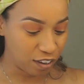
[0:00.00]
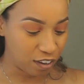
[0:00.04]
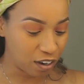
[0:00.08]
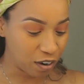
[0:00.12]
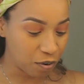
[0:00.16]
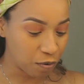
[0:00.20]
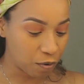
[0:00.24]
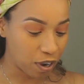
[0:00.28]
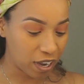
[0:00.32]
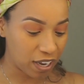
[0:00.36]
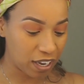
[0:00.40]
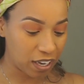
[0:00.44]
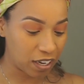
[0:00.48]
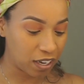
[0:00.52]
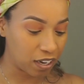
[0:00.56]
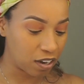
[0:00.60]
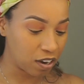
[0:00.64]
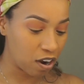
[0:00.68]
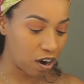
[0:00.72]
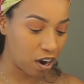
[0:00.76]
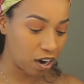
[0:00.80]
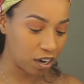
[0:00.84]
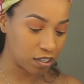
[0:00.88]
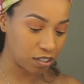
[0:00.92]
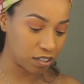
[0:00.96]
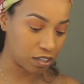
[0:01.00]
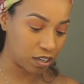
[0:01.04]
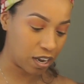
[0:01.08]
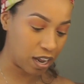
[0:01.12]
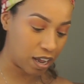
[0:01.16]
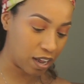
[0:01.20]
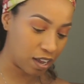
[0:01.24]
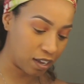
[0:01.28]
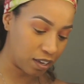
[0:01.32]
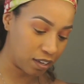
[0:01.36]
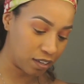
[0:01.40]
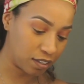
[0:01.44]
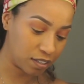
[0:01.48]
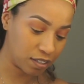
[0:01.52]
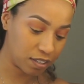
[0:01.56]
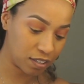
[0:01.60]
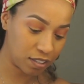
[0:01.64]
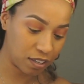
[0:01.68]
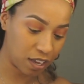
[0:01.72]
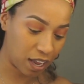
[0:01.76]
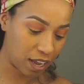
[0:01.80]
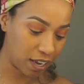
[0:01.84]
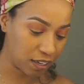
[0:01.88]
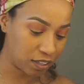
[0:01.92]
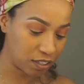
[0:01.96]
You don't want any harsh lines.
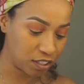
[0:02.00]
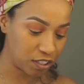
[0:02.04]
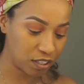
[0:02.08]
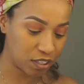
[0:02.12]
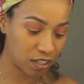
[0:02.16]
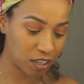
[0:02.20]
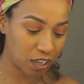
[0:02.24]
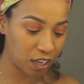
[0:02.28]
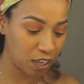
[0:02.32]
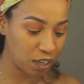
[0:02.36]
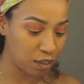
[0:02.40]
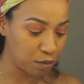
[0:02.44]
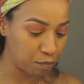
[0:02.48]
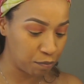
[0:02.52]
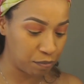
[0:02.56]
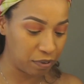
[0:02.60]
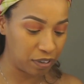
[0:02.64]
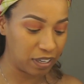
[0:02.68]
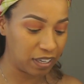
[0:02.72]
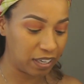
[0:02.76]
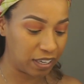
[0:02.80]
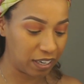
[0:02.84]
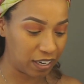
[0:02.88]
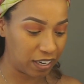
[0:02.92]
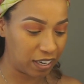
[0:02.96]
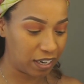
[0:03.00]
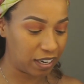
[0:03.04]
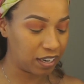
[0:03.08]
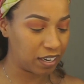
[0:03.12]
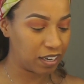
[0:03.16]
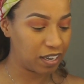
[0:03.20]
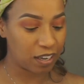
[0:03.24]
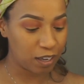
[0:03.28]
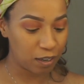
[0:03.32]
Like, just keep blending it.